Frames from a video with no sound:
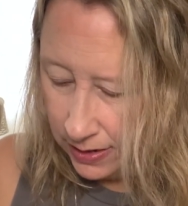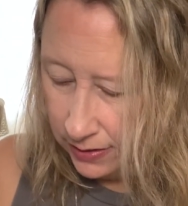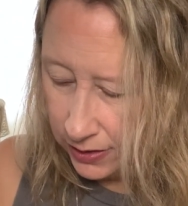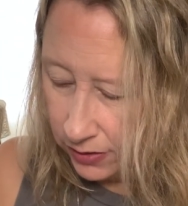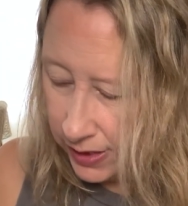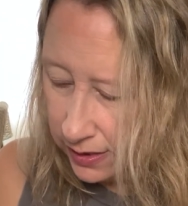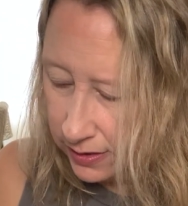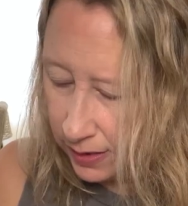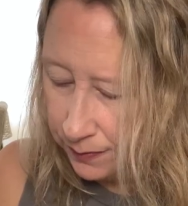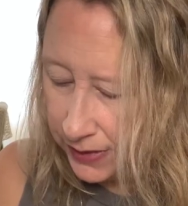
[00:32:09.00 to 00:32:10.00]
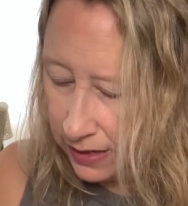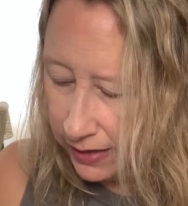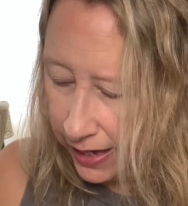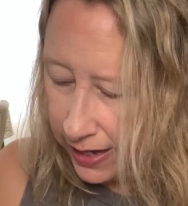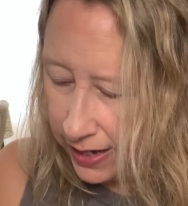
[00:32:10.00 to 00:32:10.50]
There is something
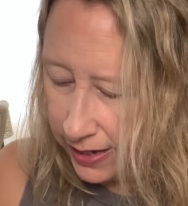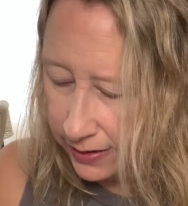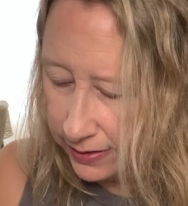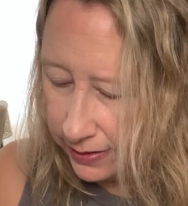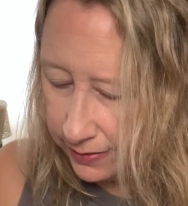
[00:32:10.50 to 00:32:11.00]
that,